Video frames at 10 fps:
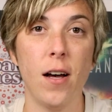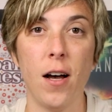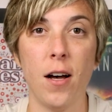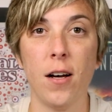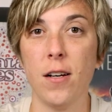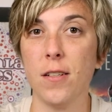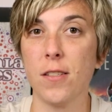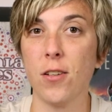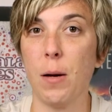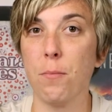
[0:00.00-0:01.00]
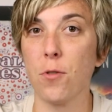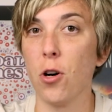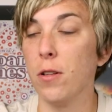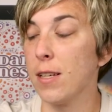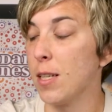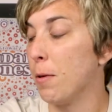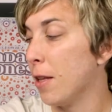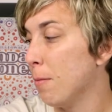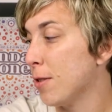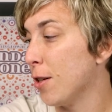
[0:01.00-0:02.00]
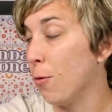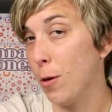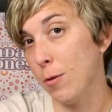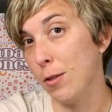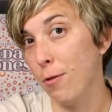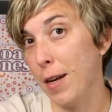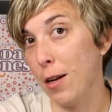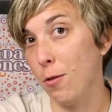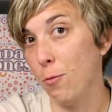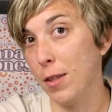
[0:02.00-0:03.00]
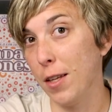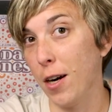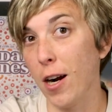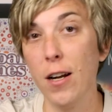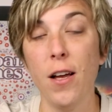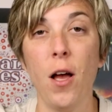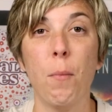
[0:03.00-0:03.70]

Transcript: so I'm culling some of them, so we will find out what they are.